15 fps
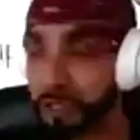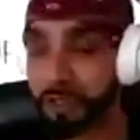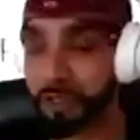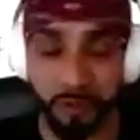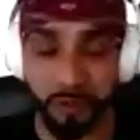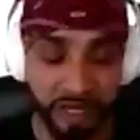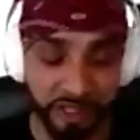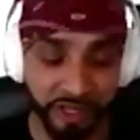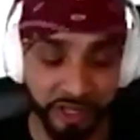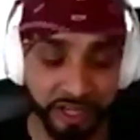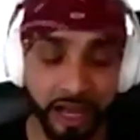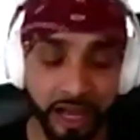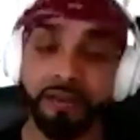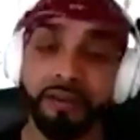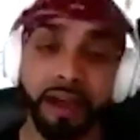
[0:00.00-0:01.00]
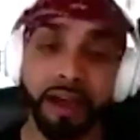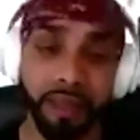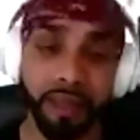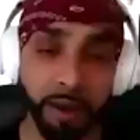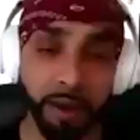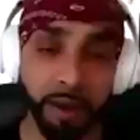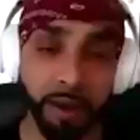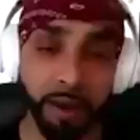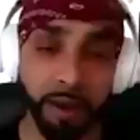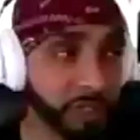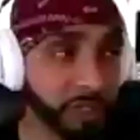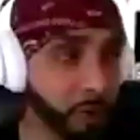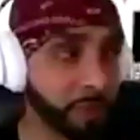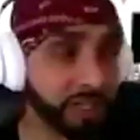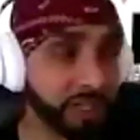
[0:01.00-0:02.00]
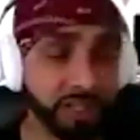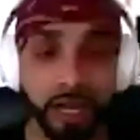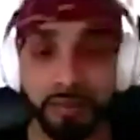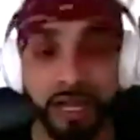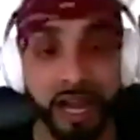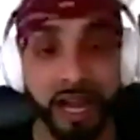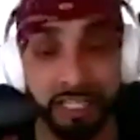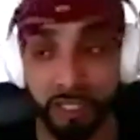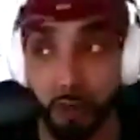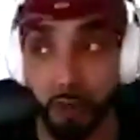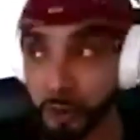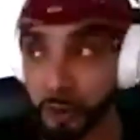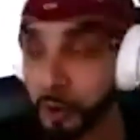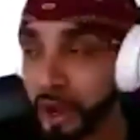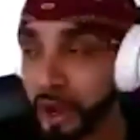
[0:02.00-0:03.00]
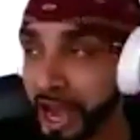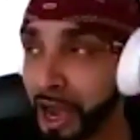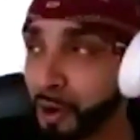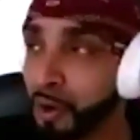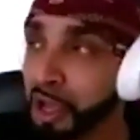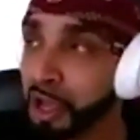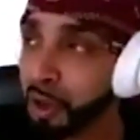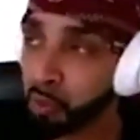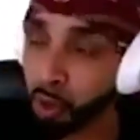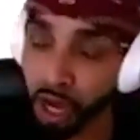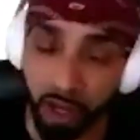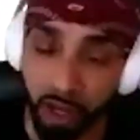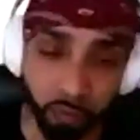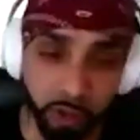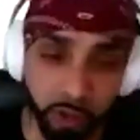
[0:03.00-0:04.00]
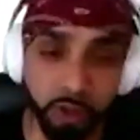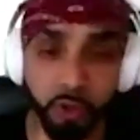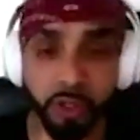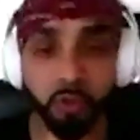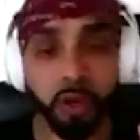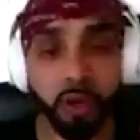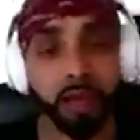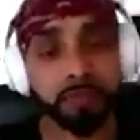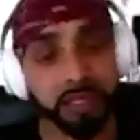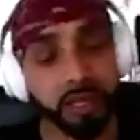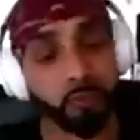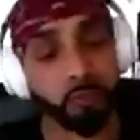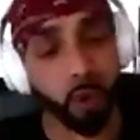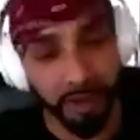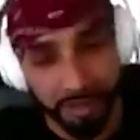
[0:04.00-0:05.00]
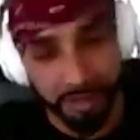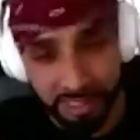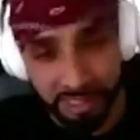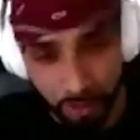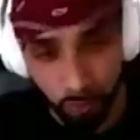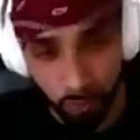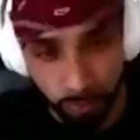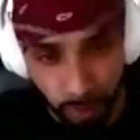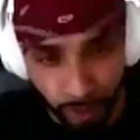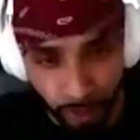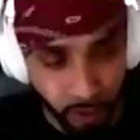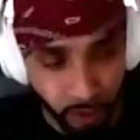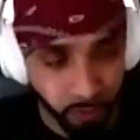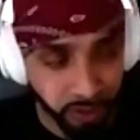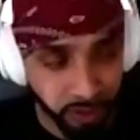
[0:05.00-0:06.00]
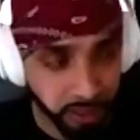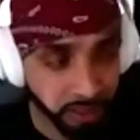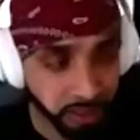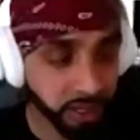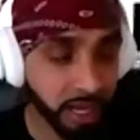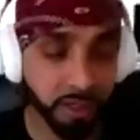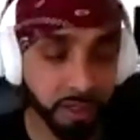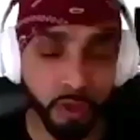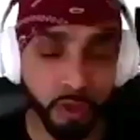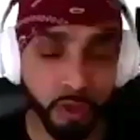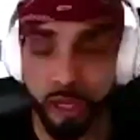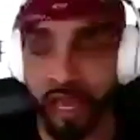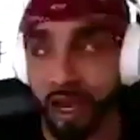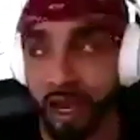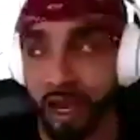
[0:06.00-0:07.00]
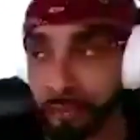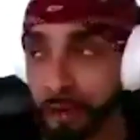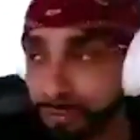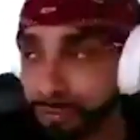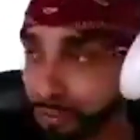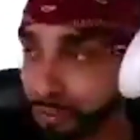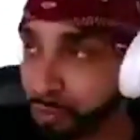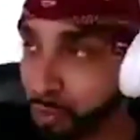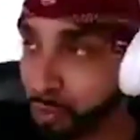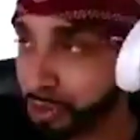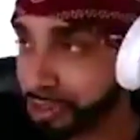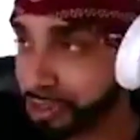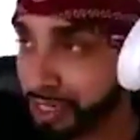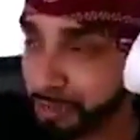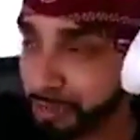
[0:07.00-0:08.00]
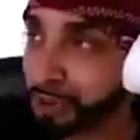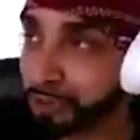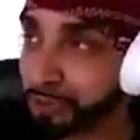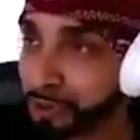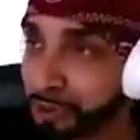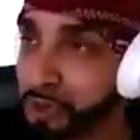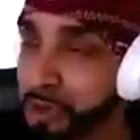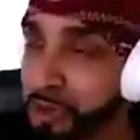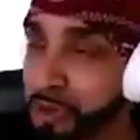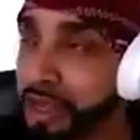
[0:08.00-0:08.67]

good question. I've had that posed to me so many times. I don't know how. What I will do is when I'm somewhat content with my artwork, I do get up, go for a walk, take my dog for a walk.